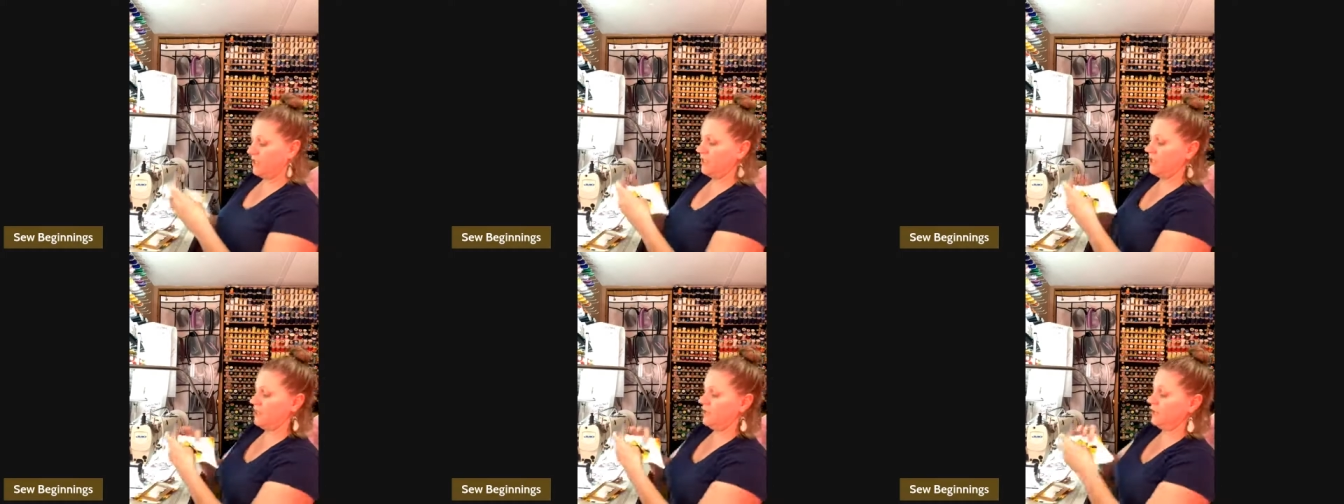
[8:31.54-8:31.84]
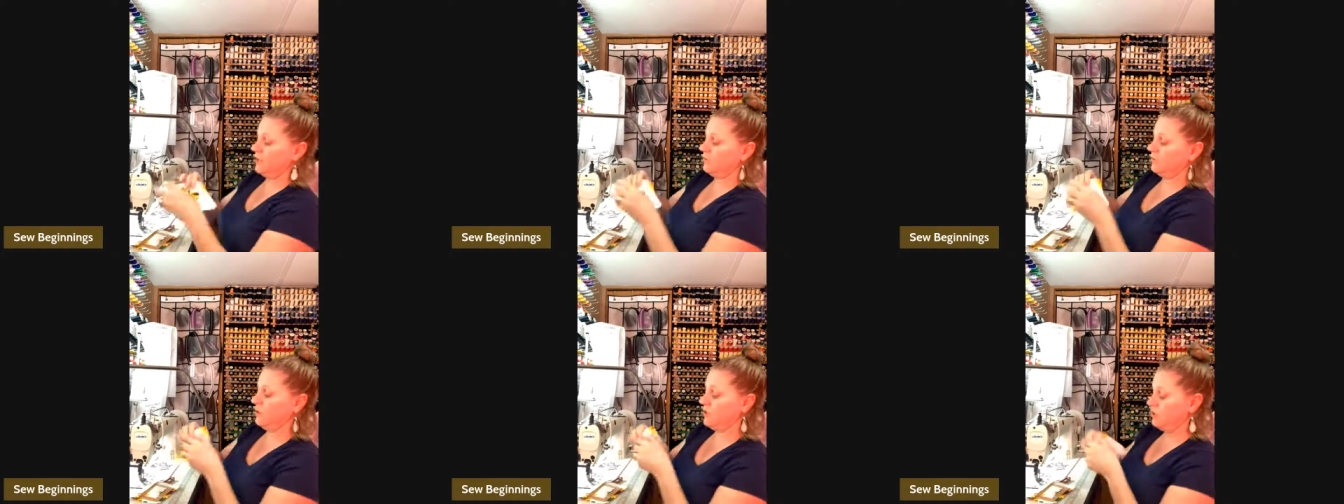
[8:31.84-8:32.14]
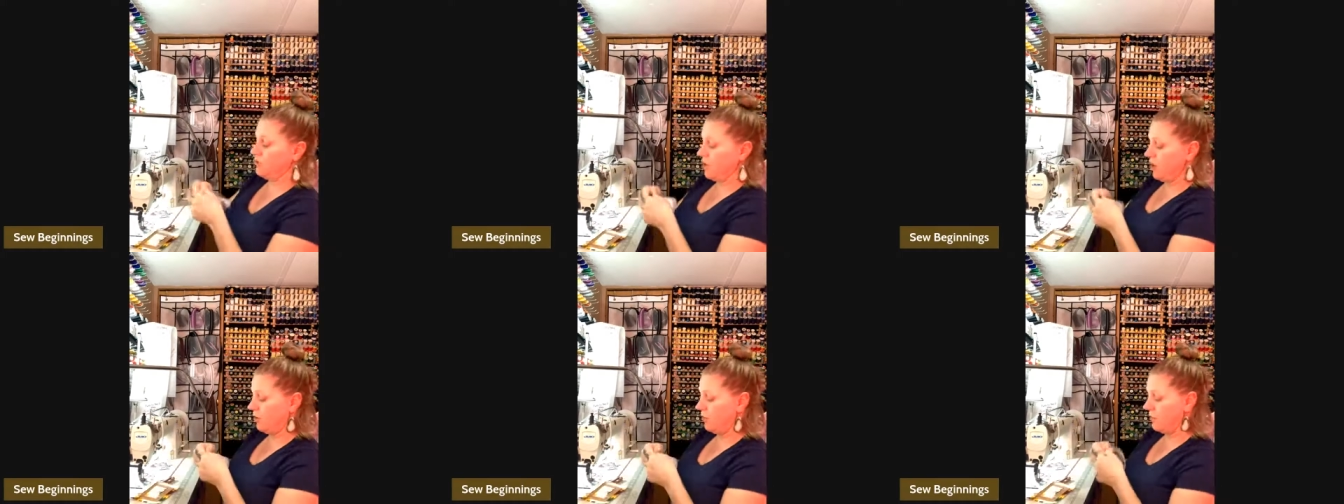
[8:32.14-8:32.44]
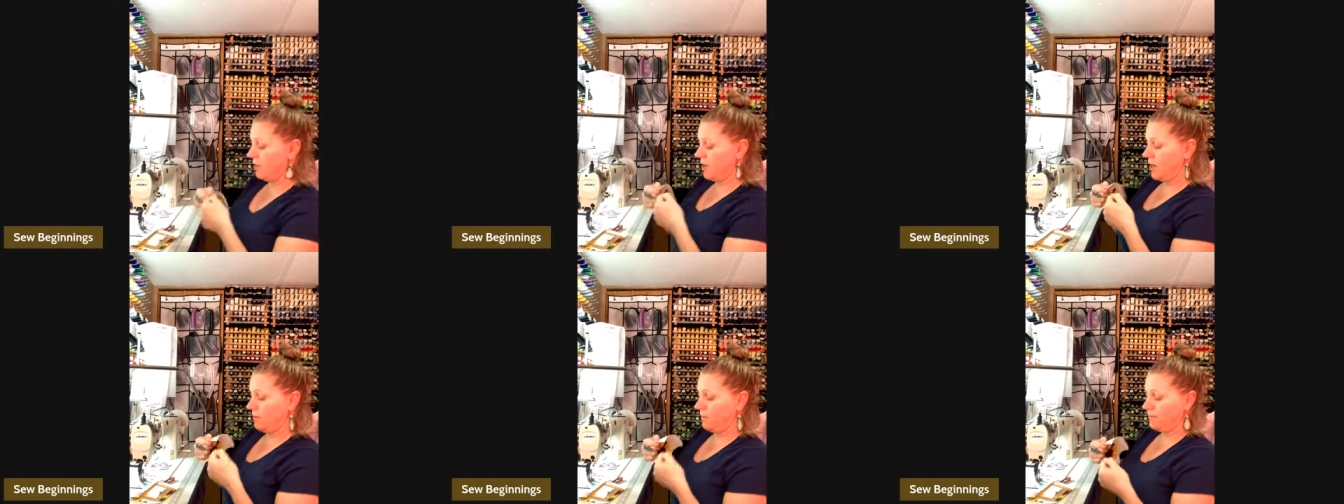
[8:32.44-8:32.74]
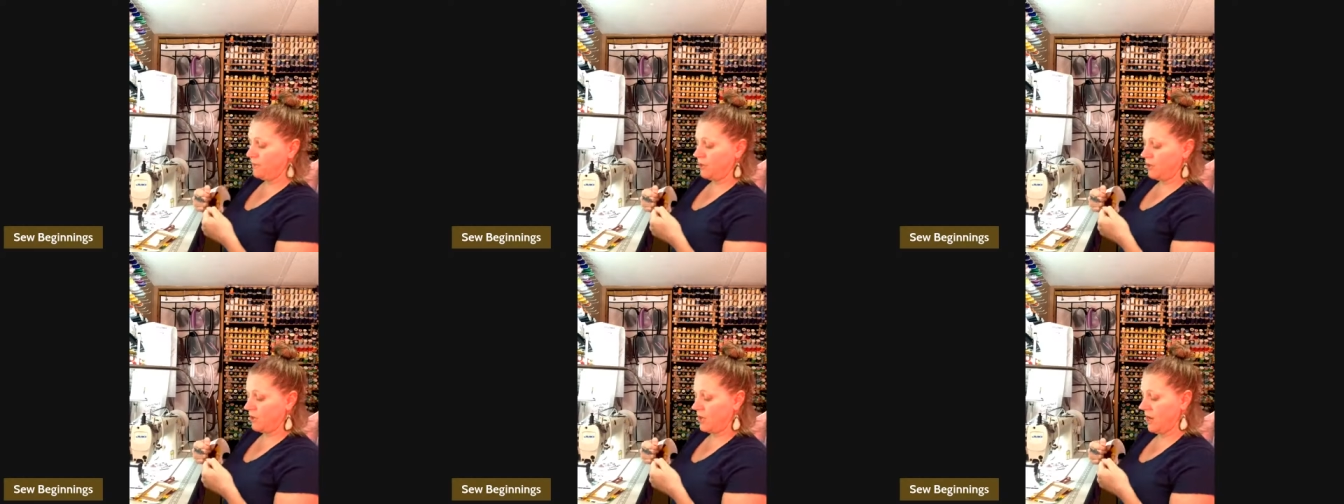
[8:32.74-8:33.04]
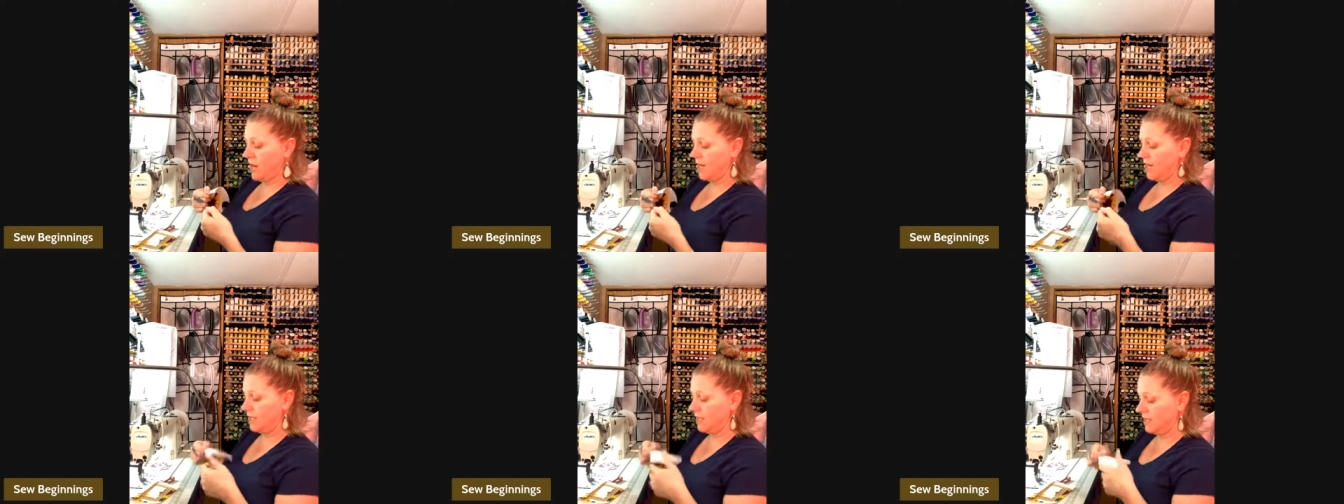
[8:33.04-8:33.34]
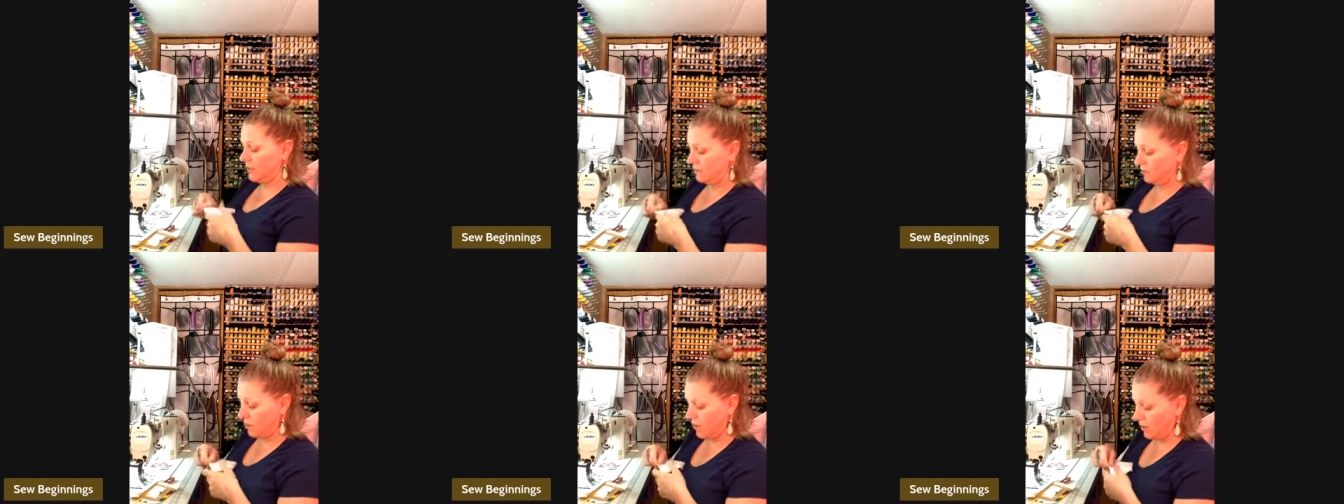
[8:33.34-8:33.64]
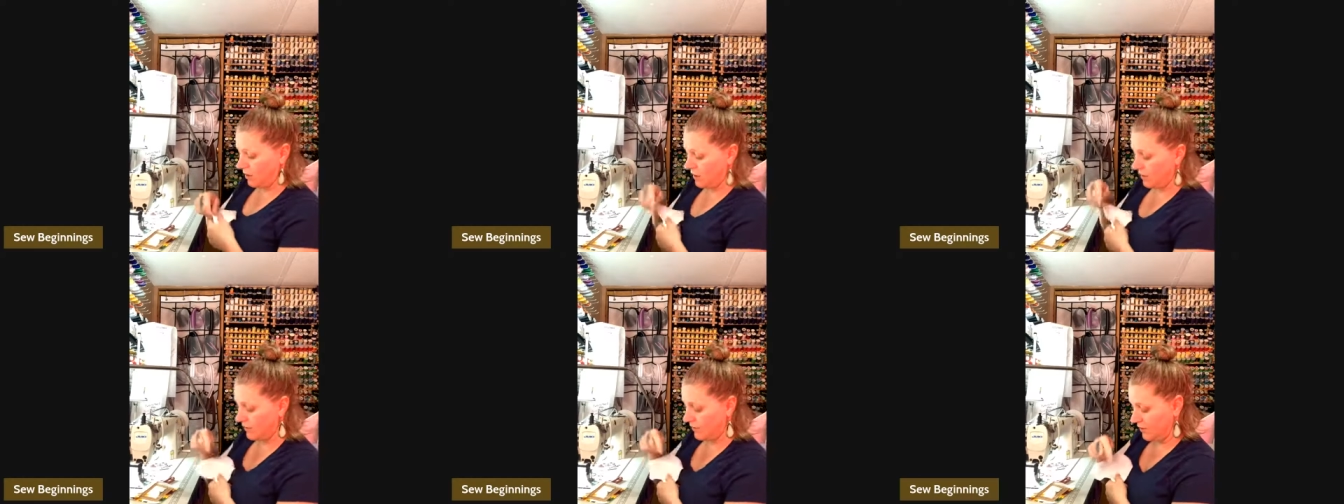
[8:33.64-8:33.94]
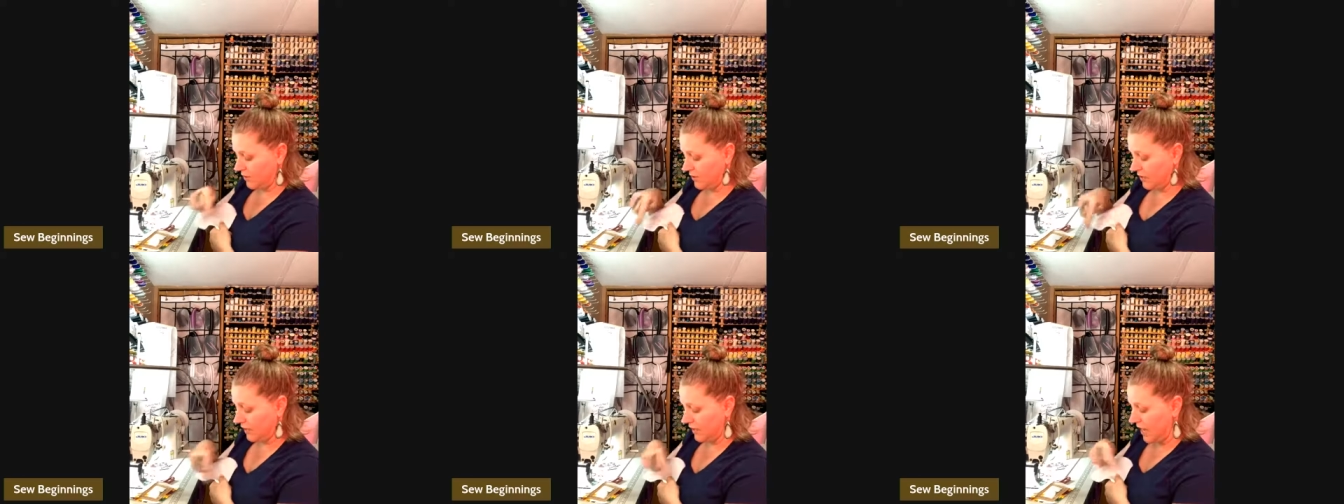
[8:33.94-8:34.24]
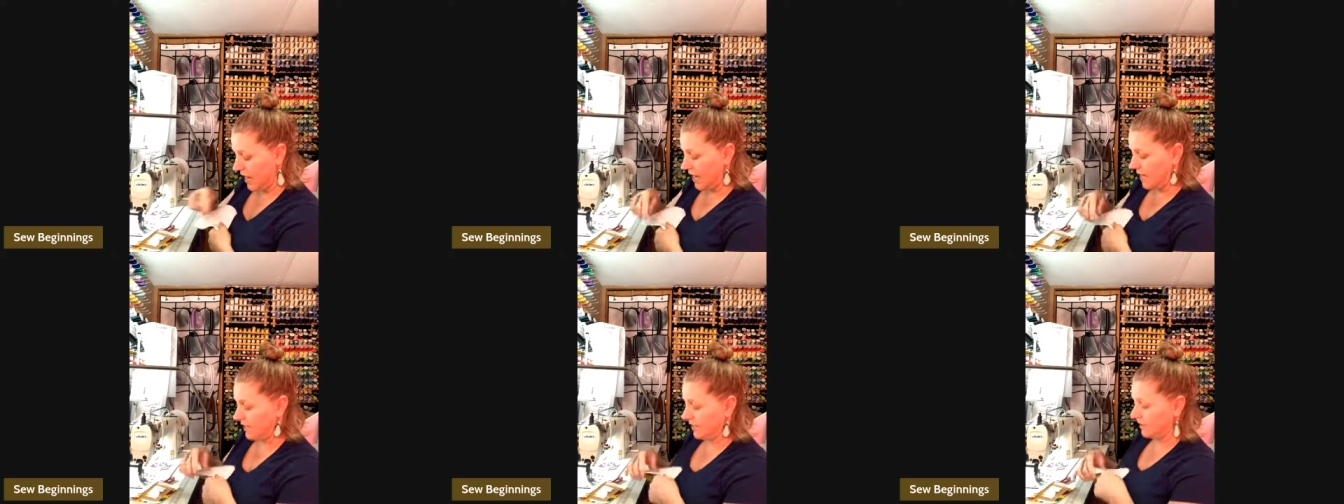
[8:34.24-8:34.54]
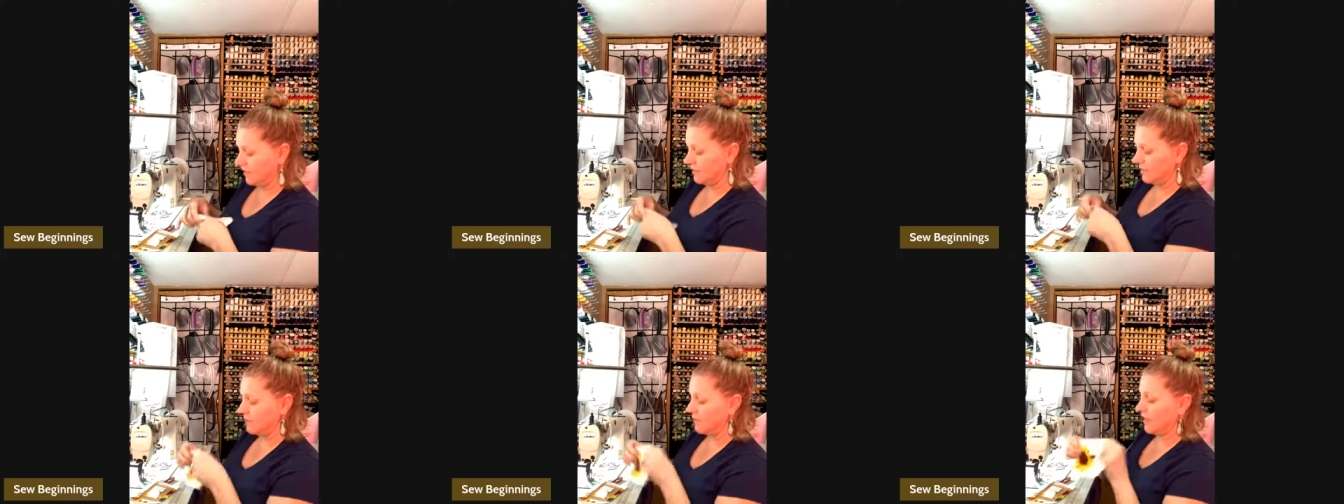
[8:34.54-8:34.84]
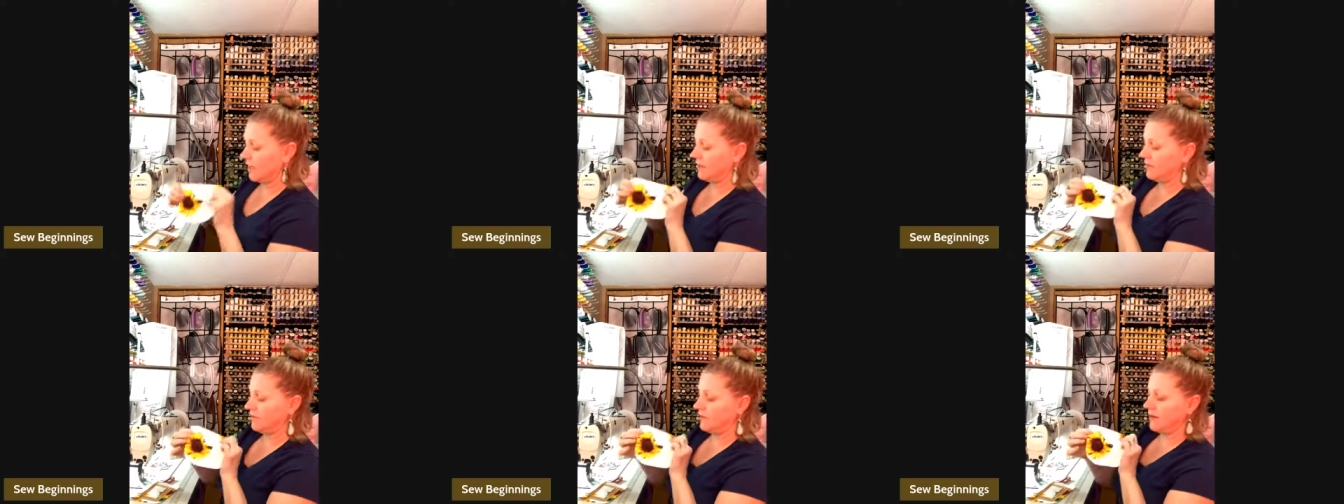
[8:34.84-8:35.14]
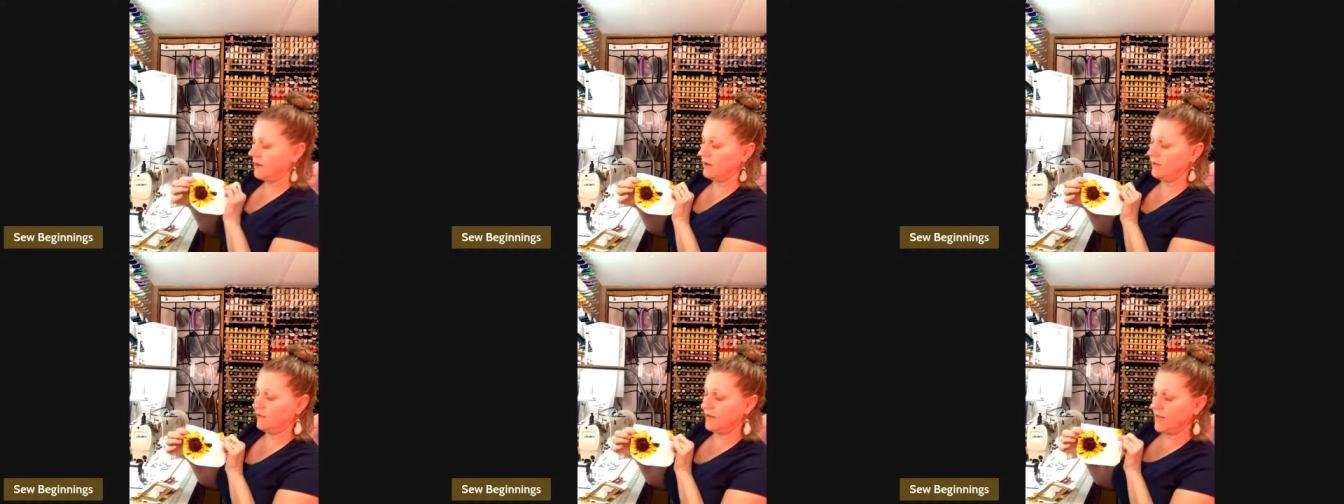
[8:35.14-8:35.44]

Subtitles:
is when you open up your ID wallet, there's a lining inside there.